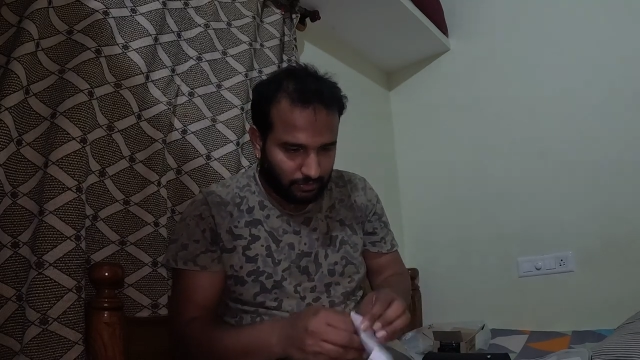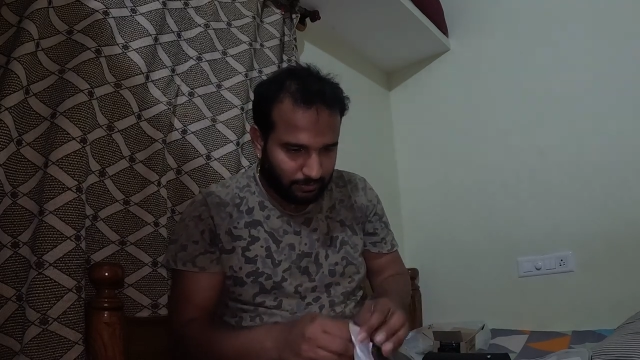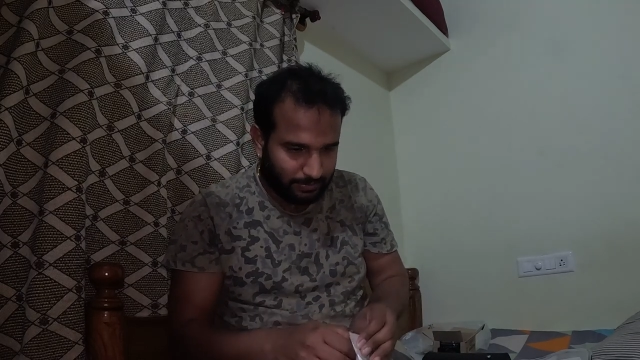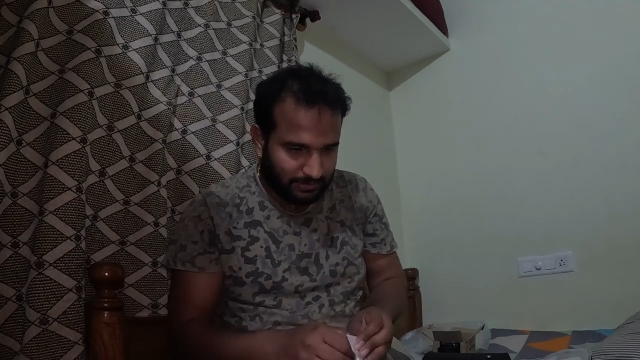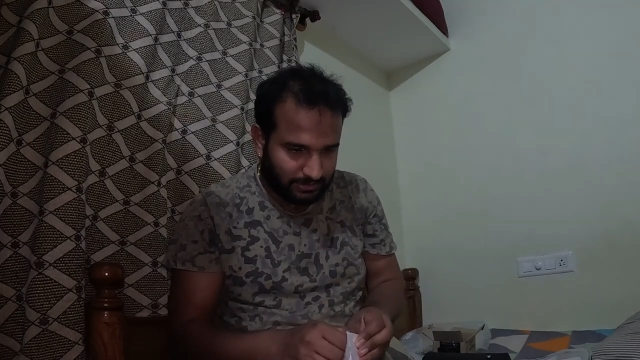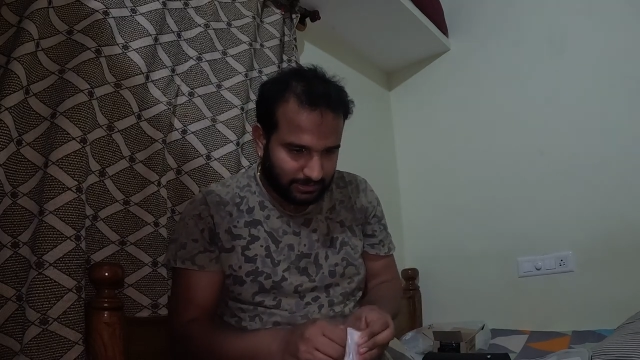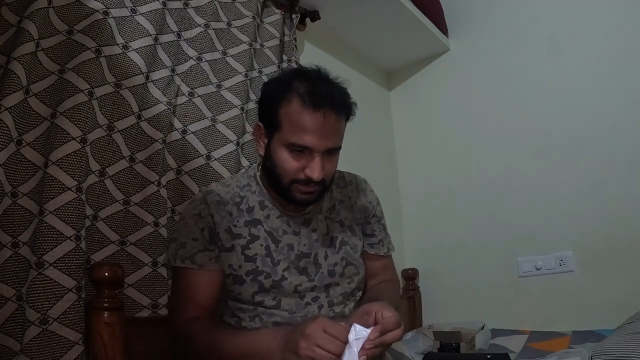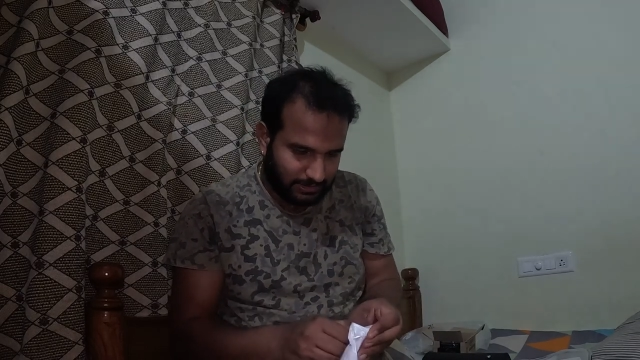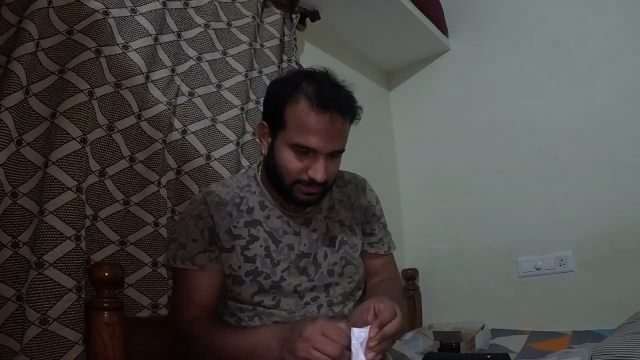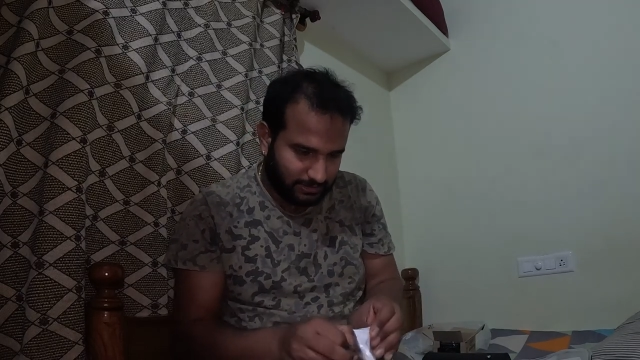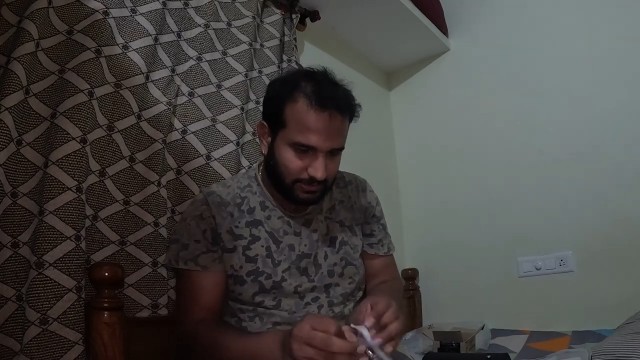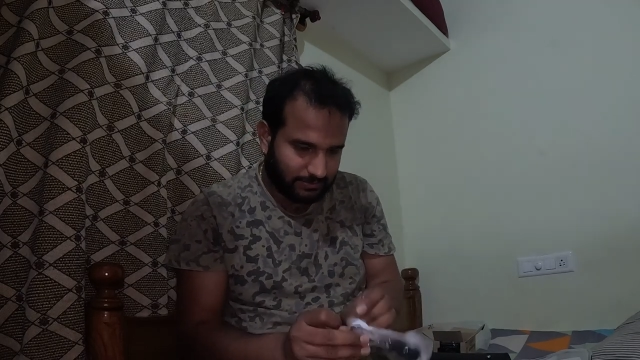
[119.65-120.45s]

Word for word: open this